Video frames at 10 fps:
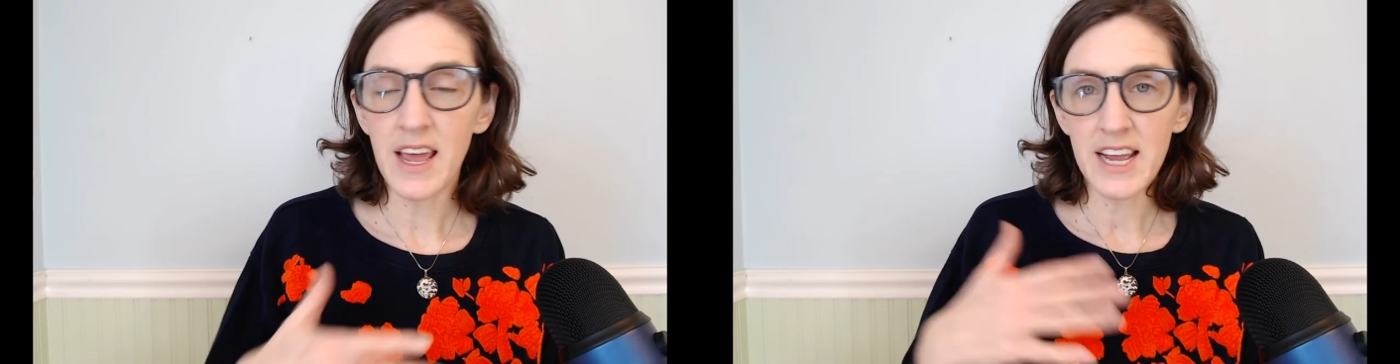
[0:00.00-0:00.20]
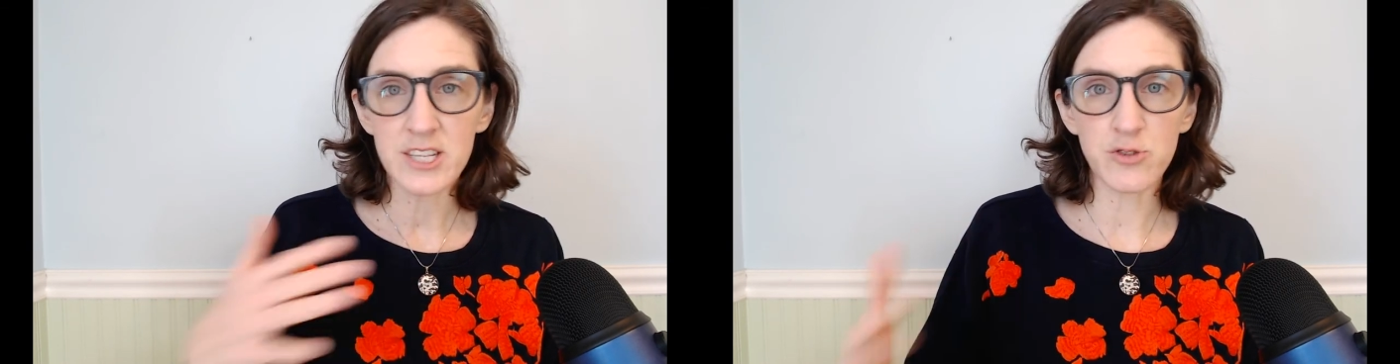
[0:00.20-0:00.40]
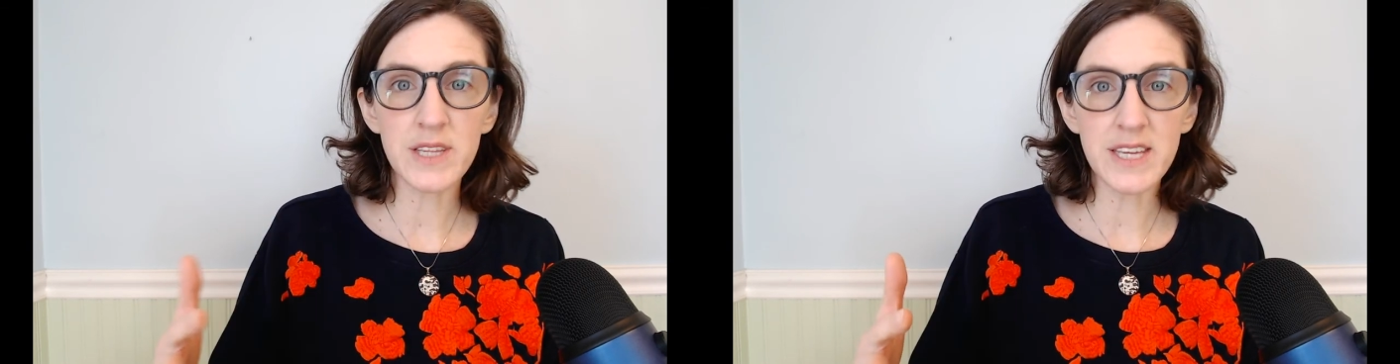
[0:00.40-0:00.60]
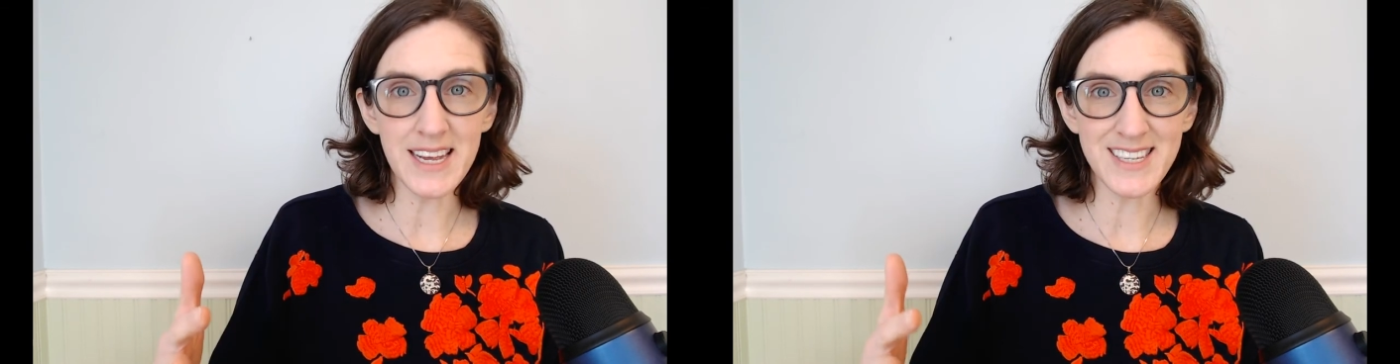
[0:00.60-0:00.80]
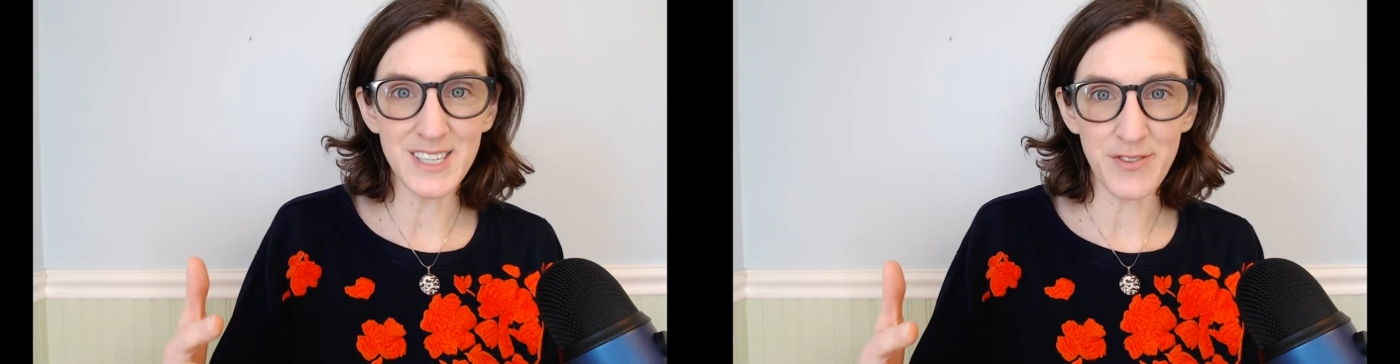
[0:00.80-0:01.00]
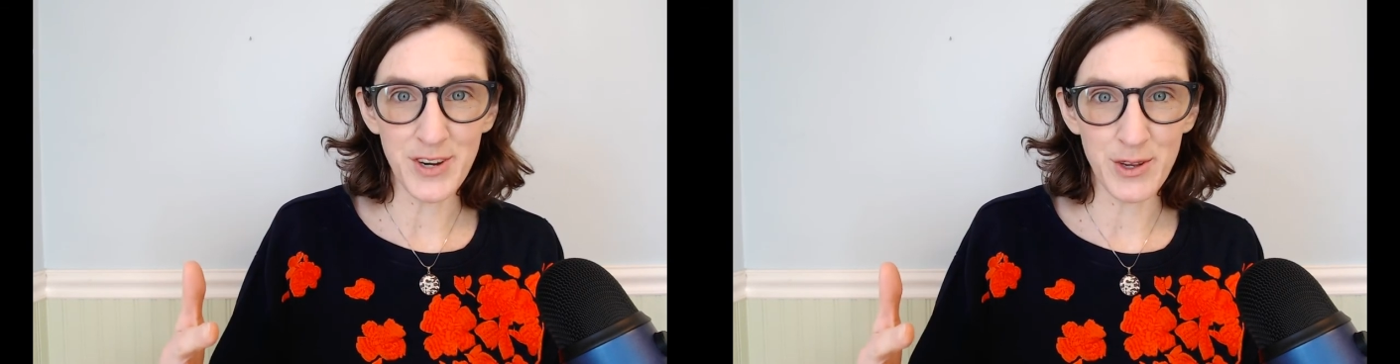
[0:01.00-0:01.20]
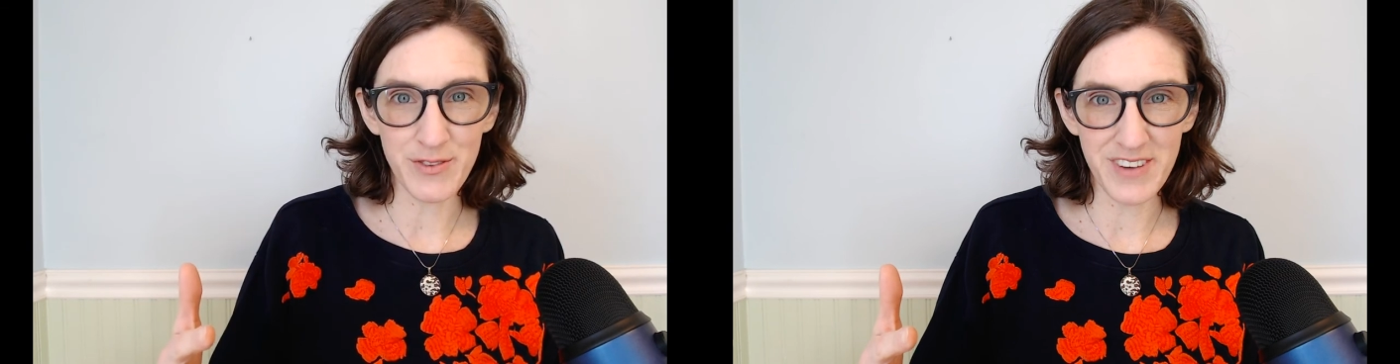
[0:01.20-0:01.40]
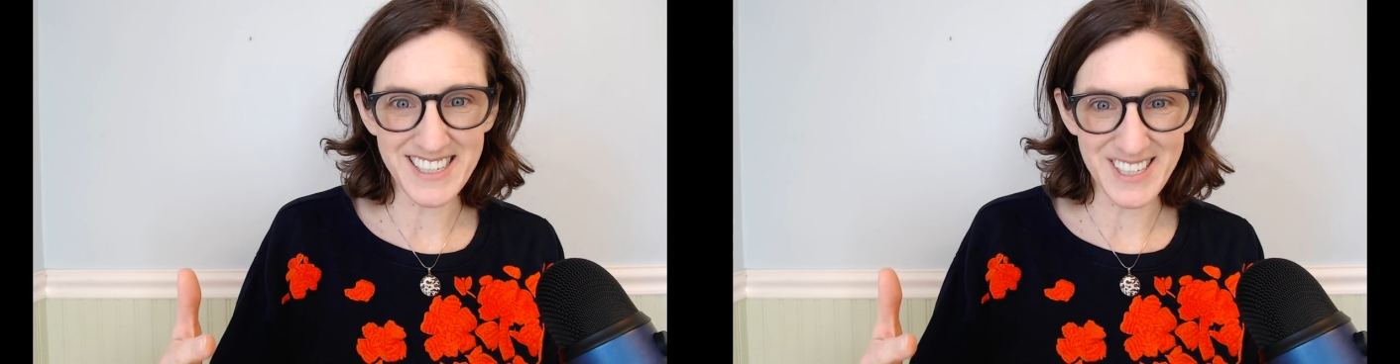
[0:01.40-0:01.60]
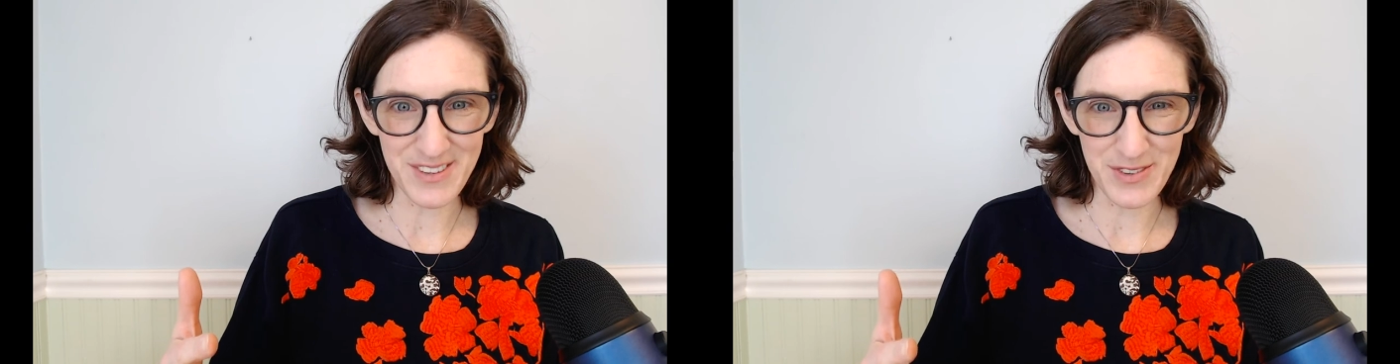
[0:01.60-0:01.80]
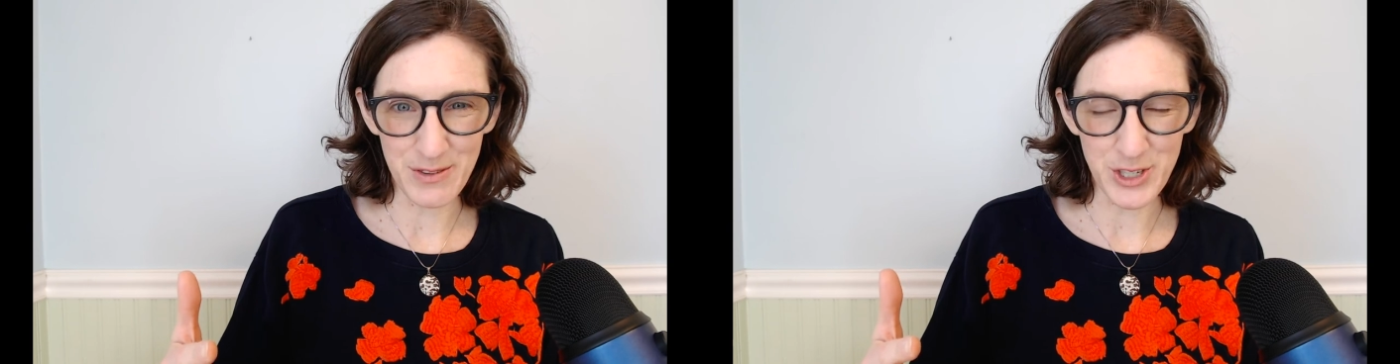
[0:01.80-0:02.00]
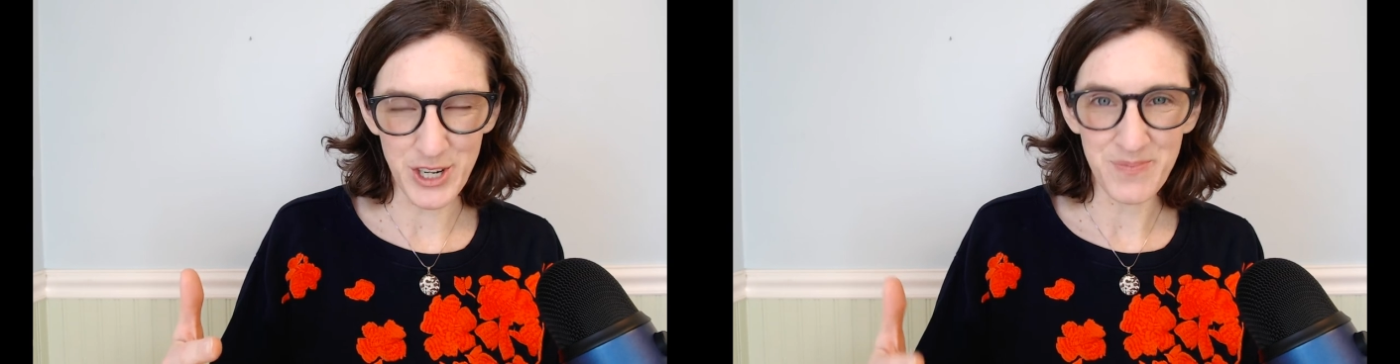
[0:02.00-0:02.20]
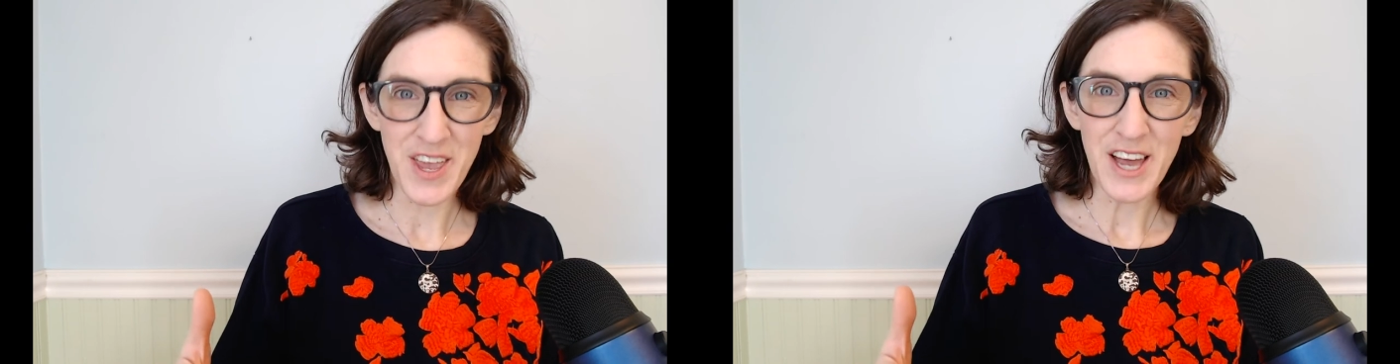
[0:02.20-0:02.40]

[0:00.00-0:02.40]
It's really easy for you to find in the future.